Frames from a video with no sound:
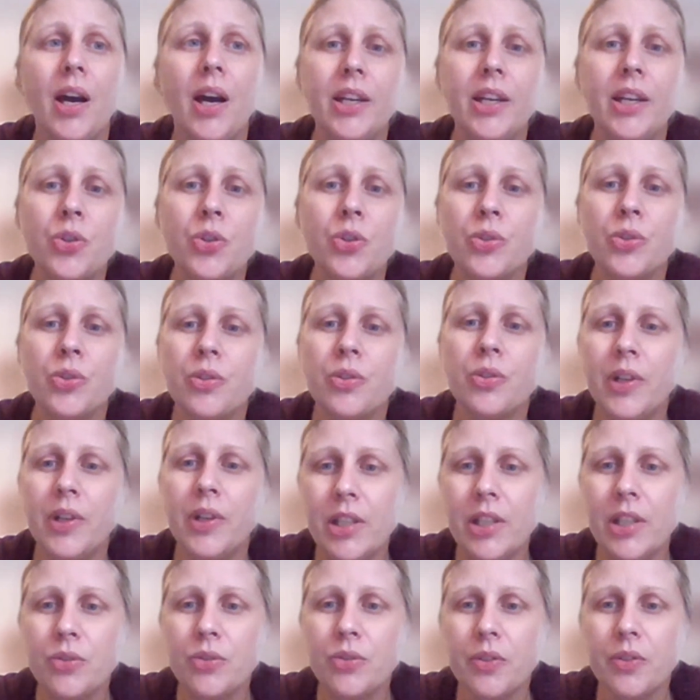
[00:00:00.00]
It's also a
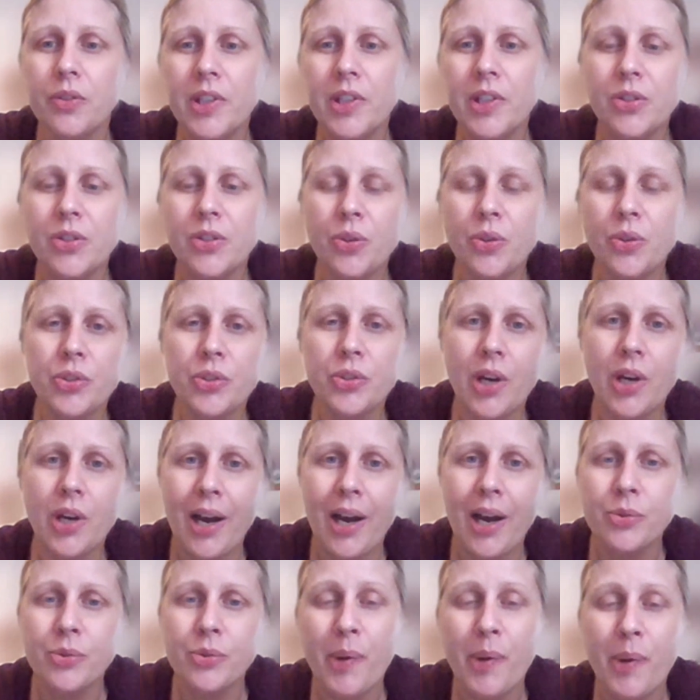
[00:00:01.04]
really useful resource to
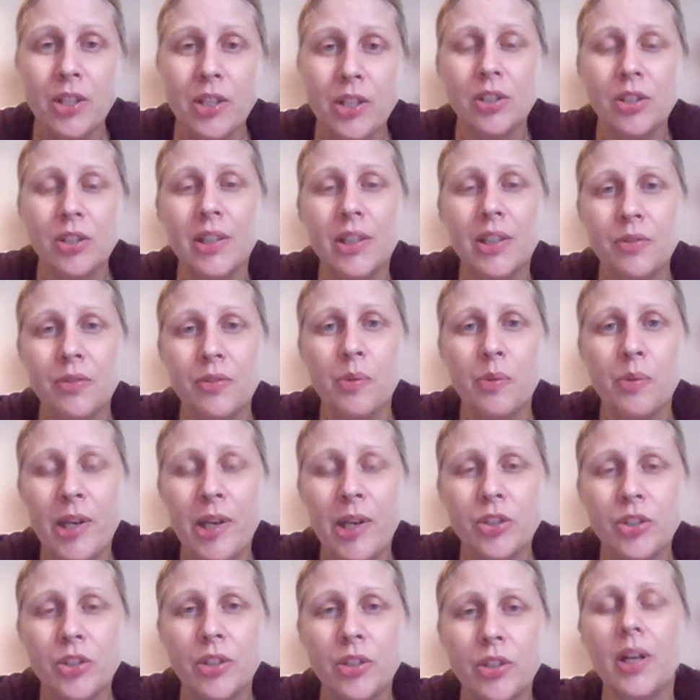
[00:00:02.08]
house patient
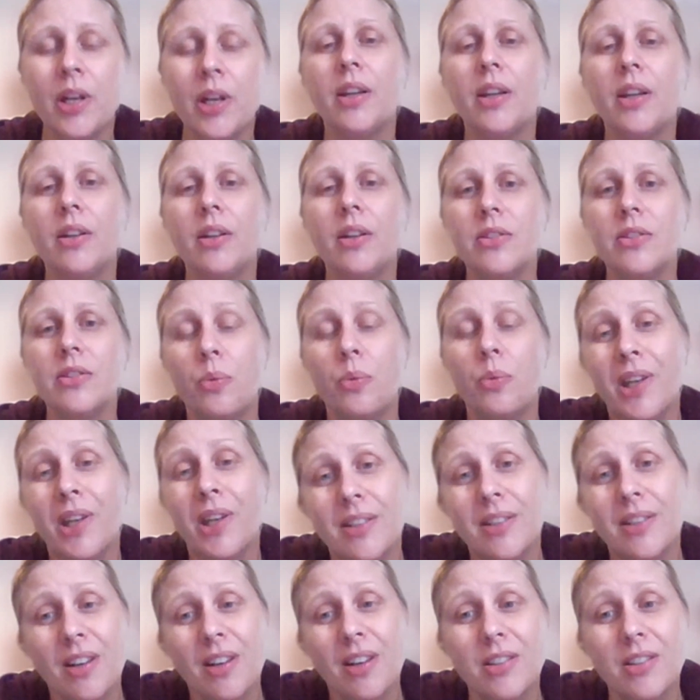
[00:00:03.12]
information, so we
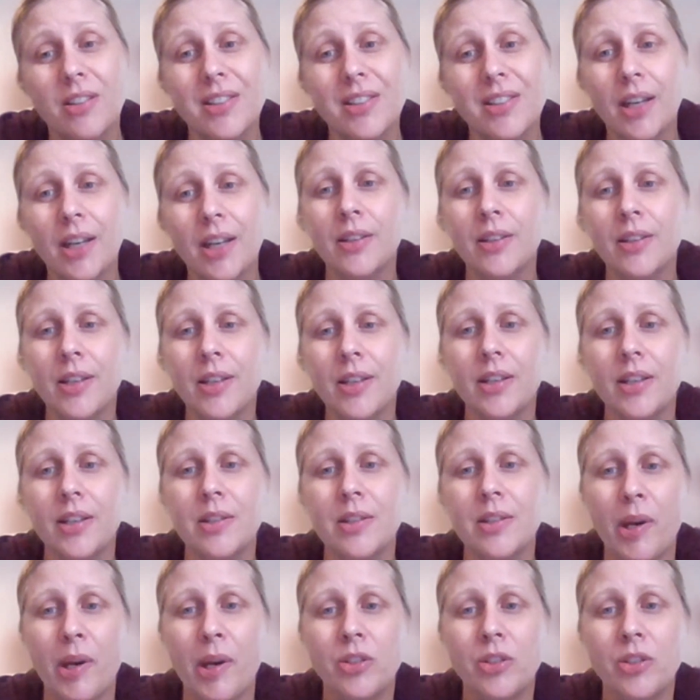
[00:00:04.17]
can start to standardise
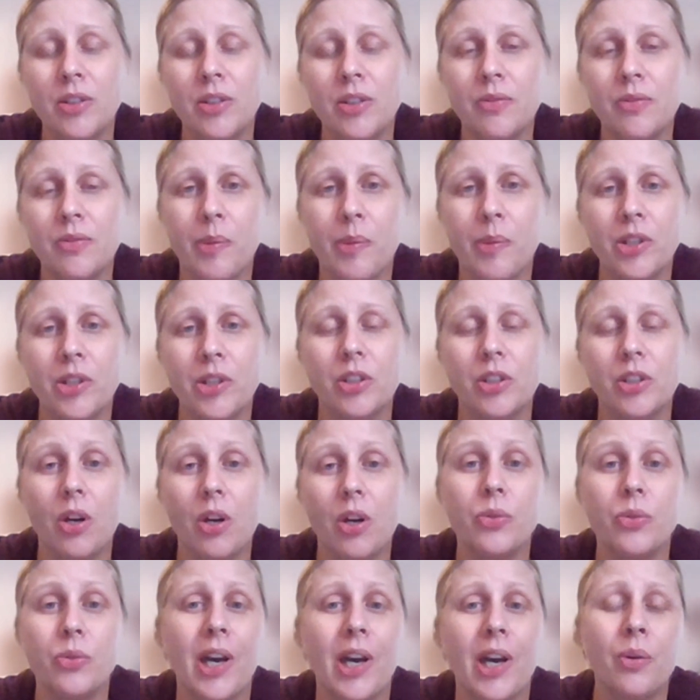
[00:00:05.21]
the patient information that
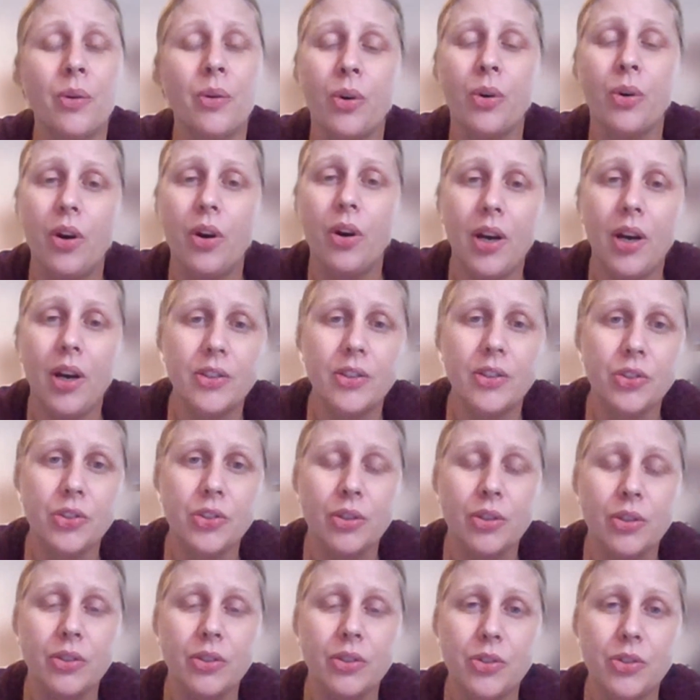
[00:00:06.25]
goes out
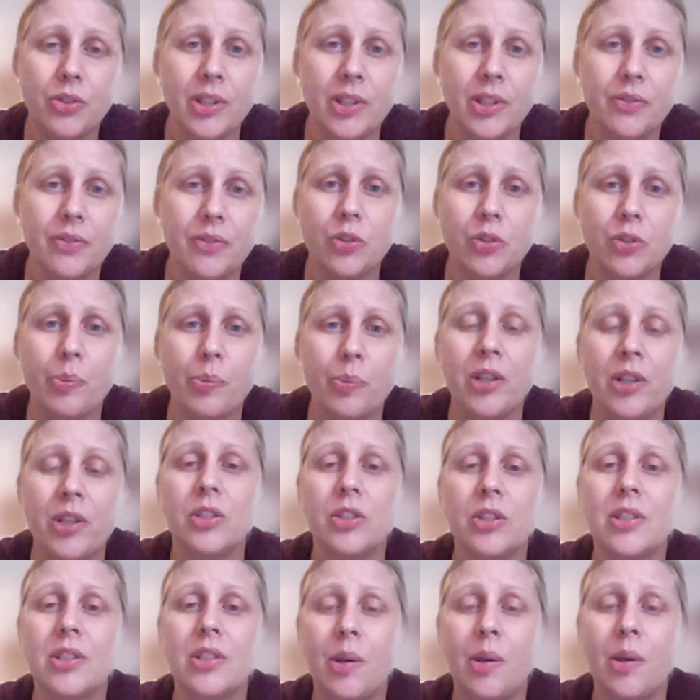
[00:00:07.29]
to individual
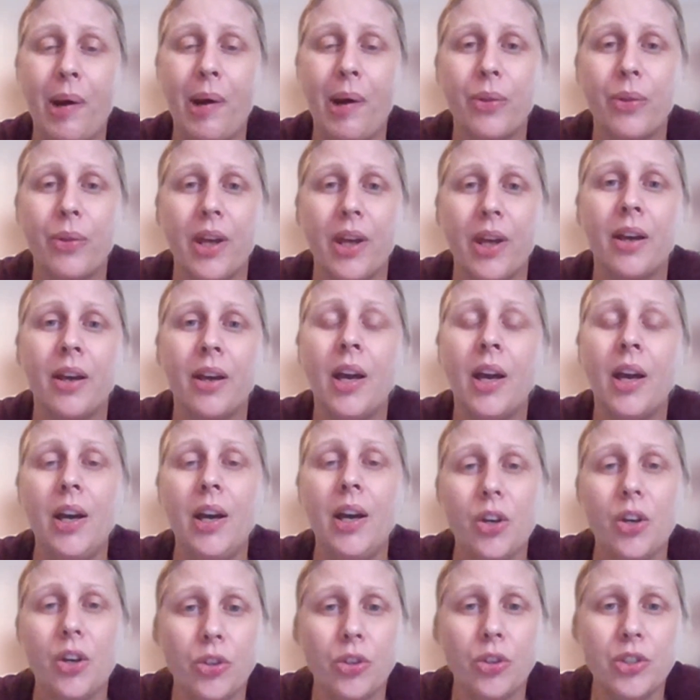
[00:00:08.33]
patients about their
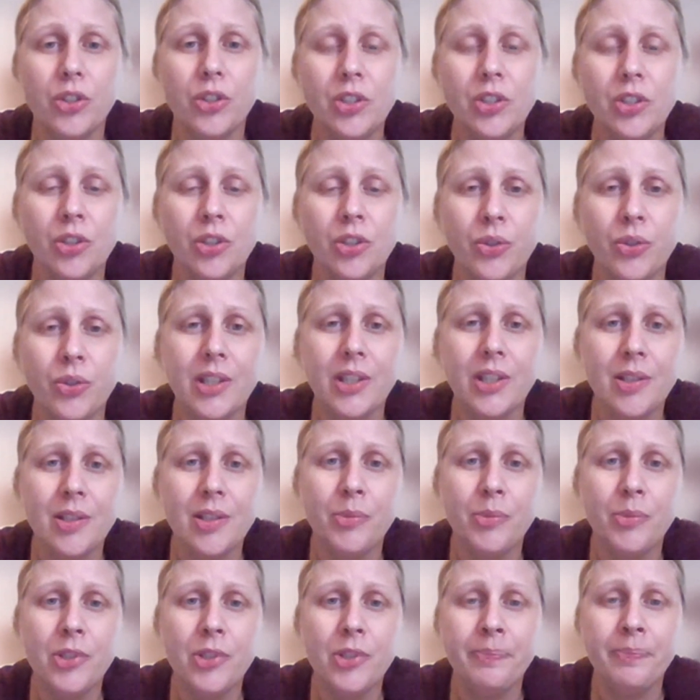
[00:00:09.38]
condition or their
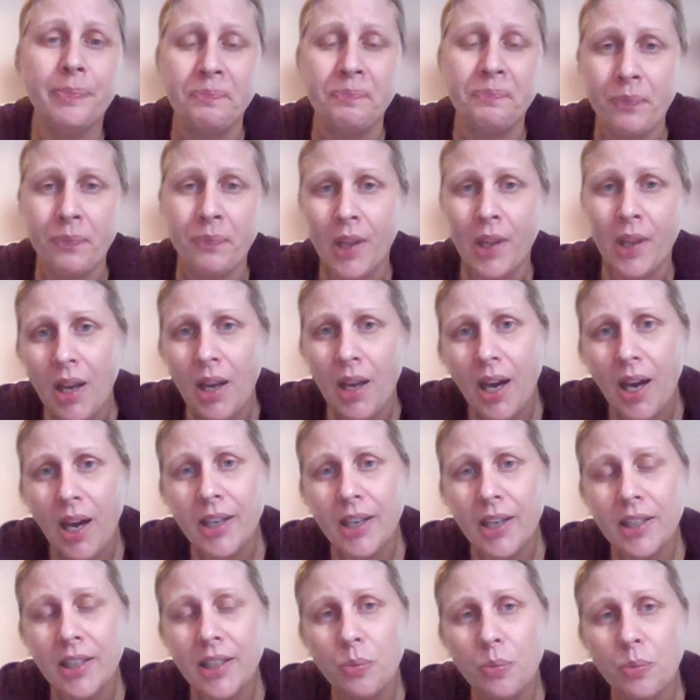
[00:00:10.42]
symptom.
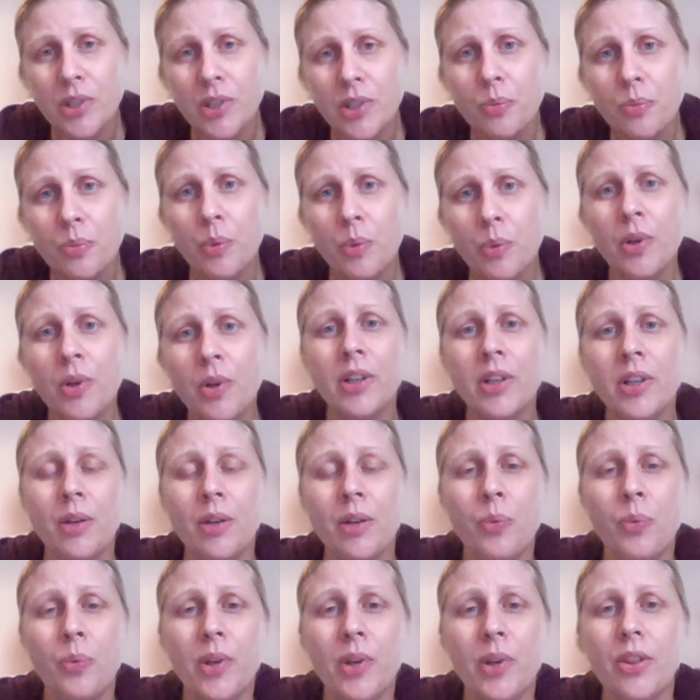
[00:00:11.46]
And we're
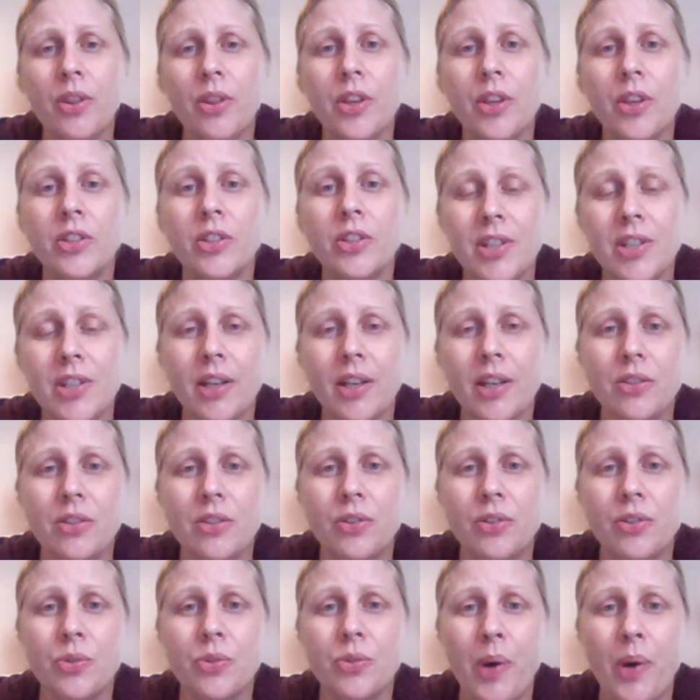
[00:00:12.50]
working with third
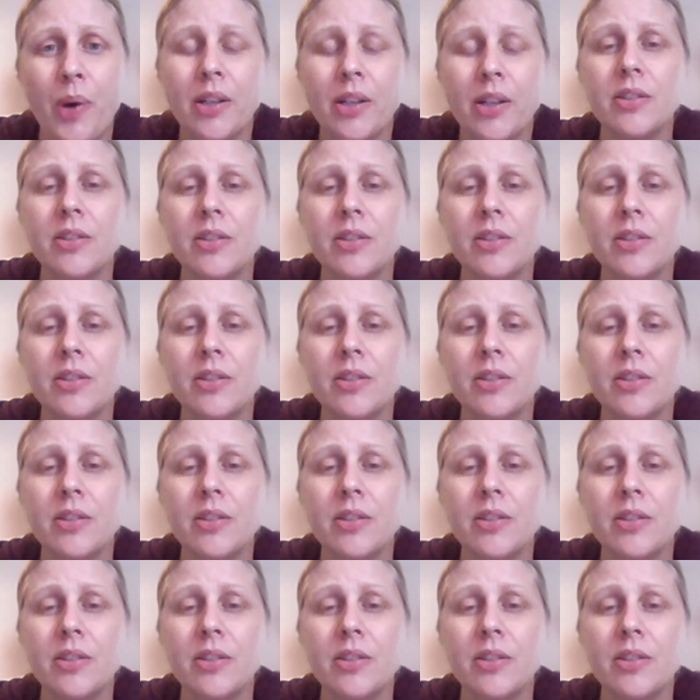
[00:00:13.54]
sector as well.